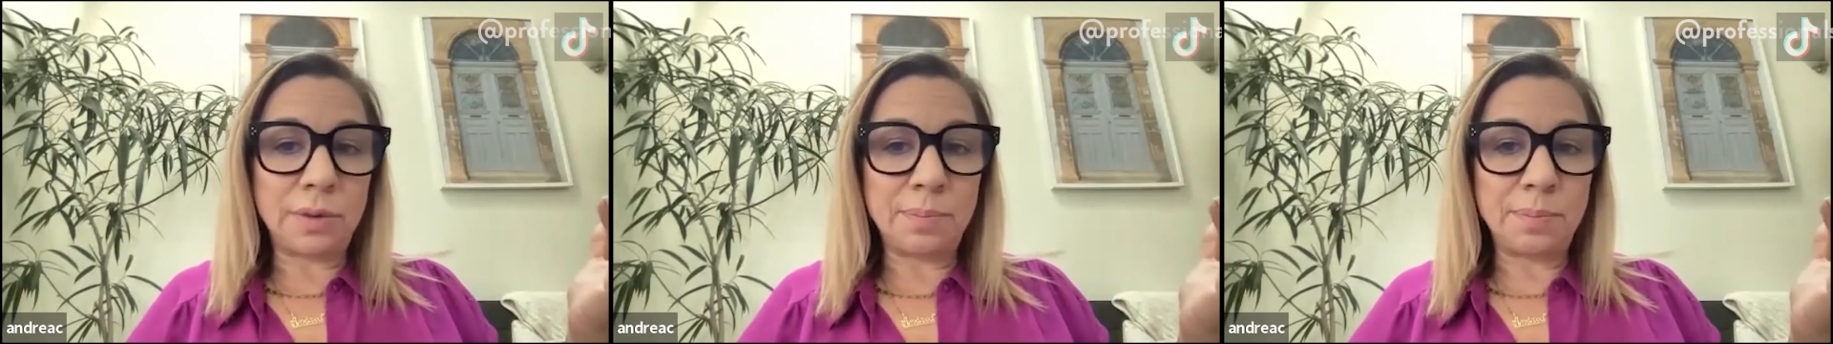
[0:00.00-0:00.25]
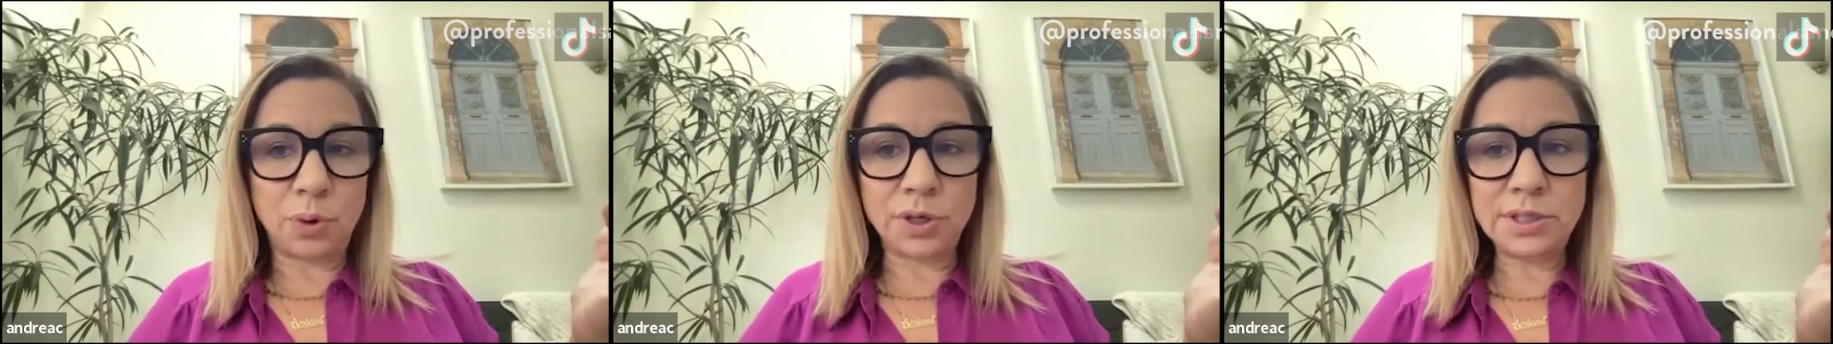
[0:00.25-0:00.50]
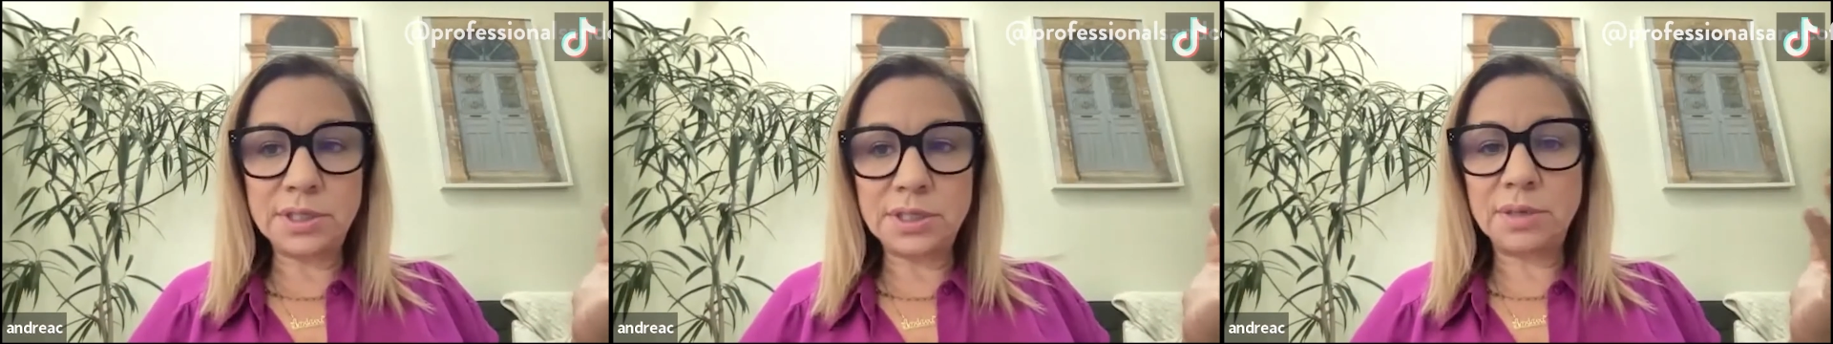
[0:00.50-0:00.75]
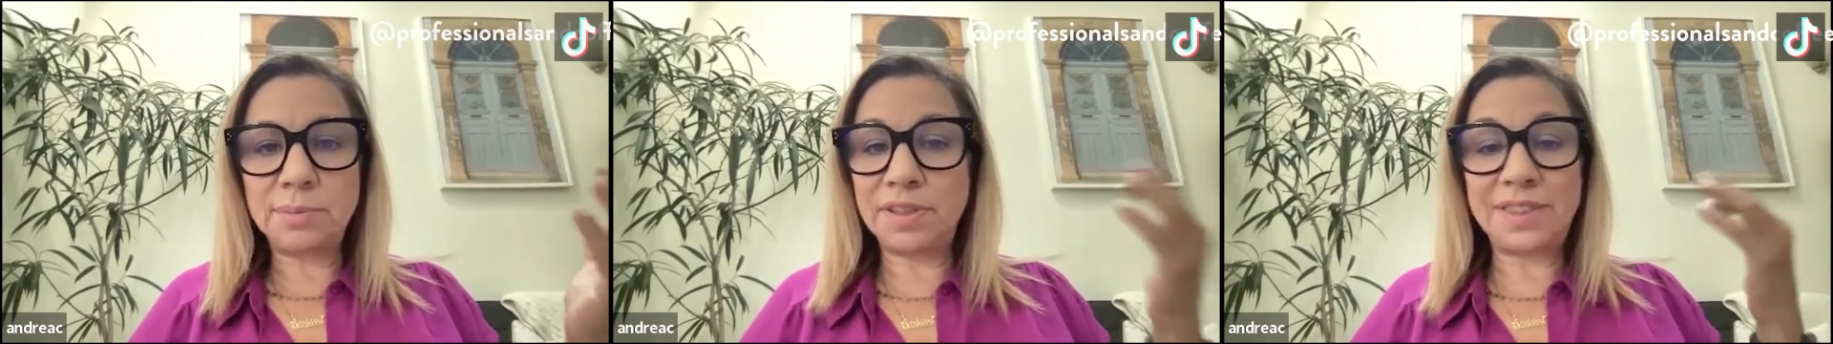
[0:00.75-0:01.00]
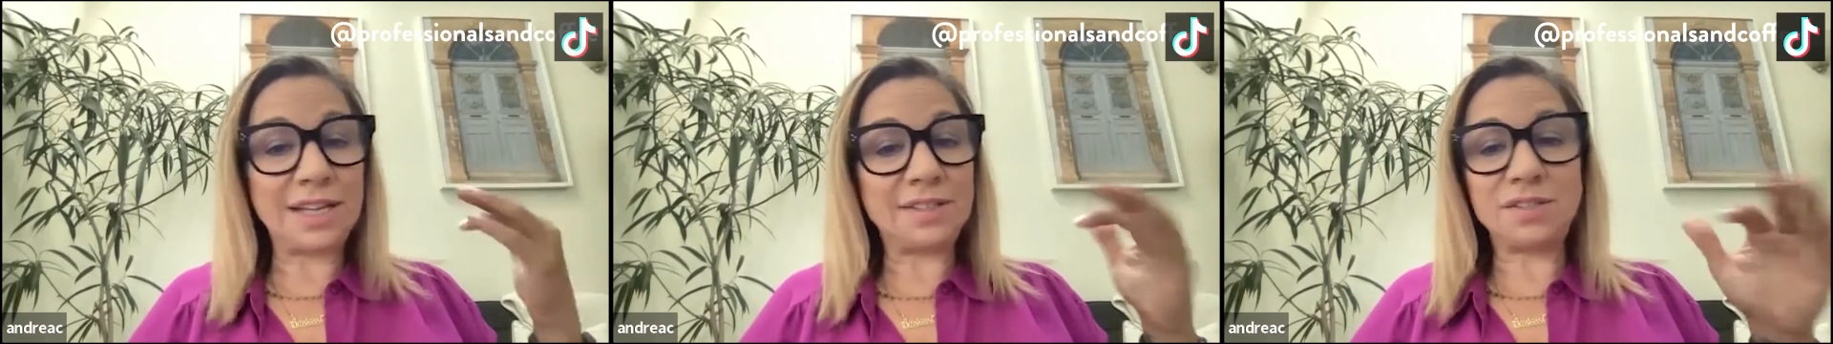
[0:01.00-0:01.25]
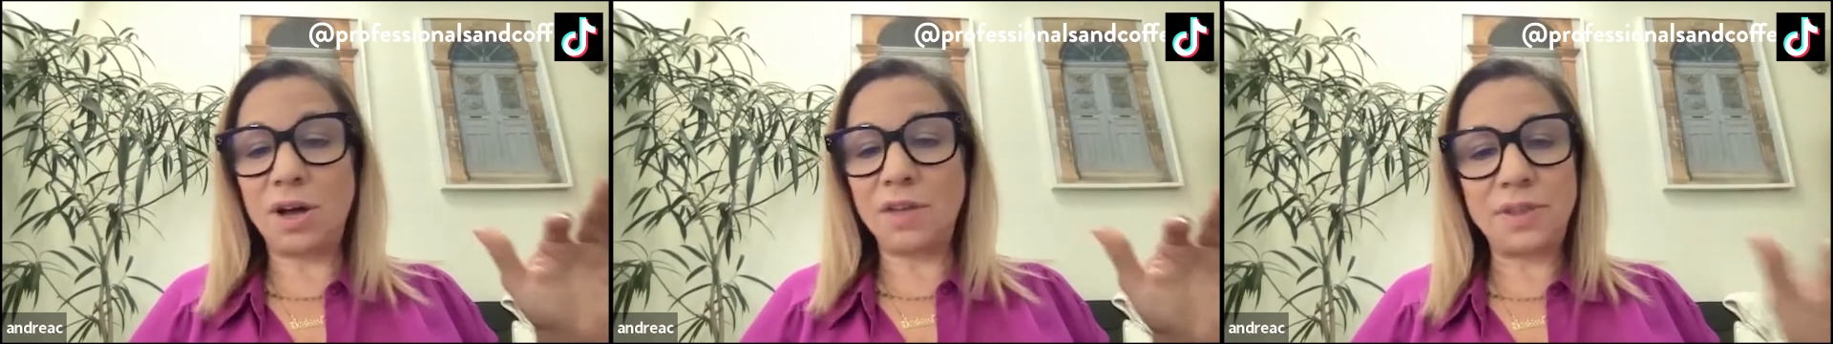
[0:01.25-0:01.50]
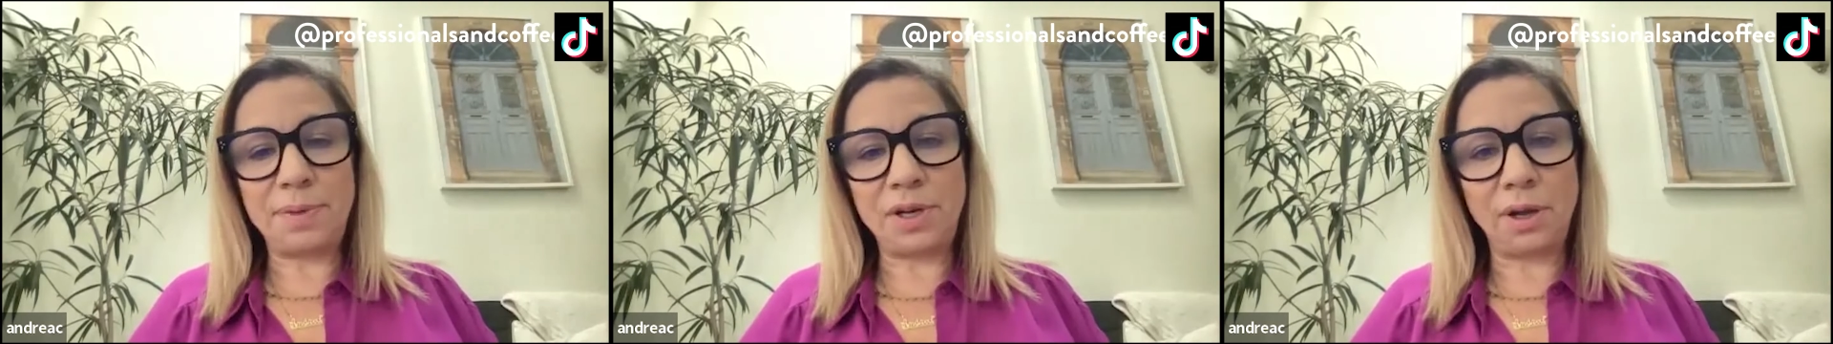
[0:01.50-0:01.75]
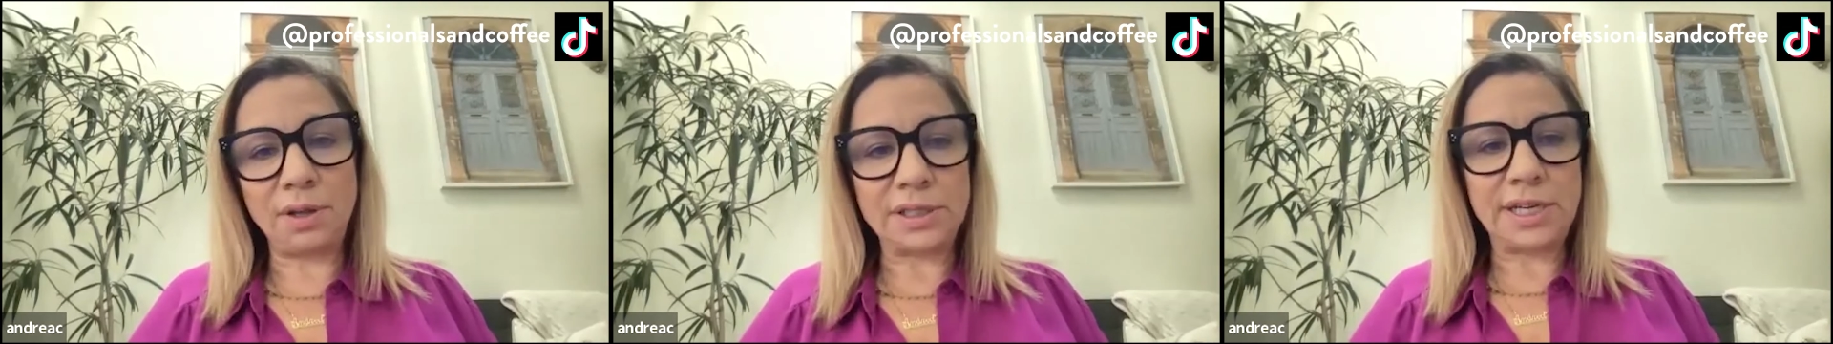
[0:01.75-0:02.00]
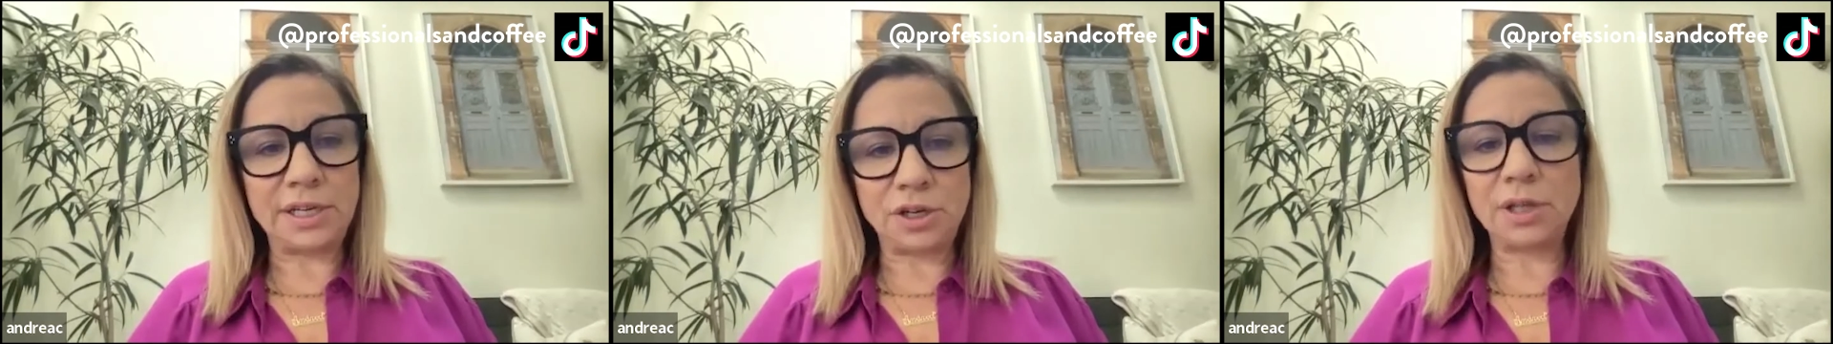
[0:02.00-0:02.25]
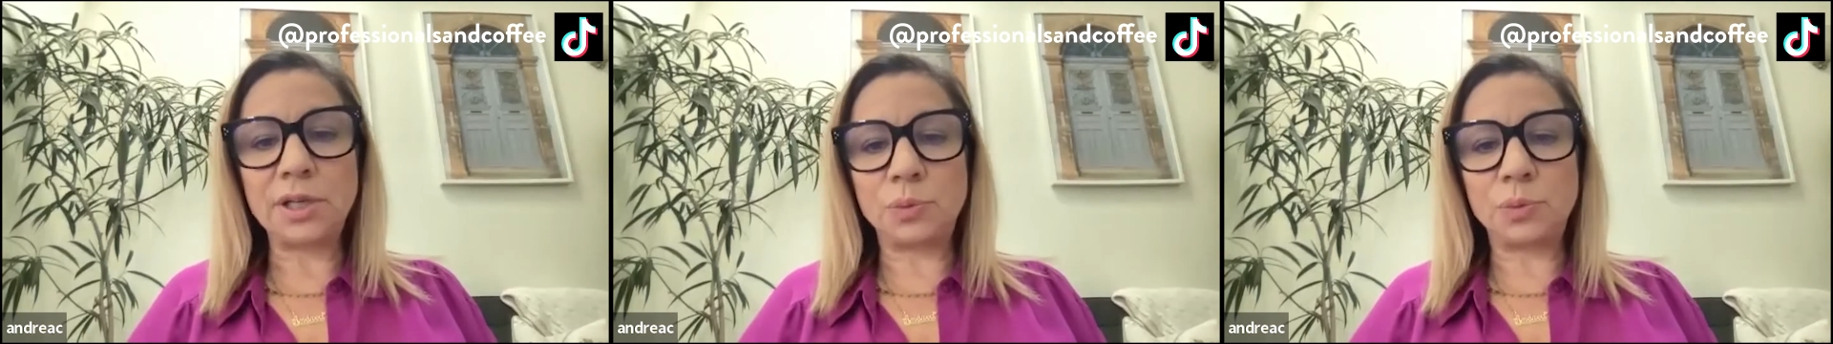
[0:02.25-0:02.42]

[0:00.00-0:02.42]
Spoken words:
important, but that's not the be all and end all.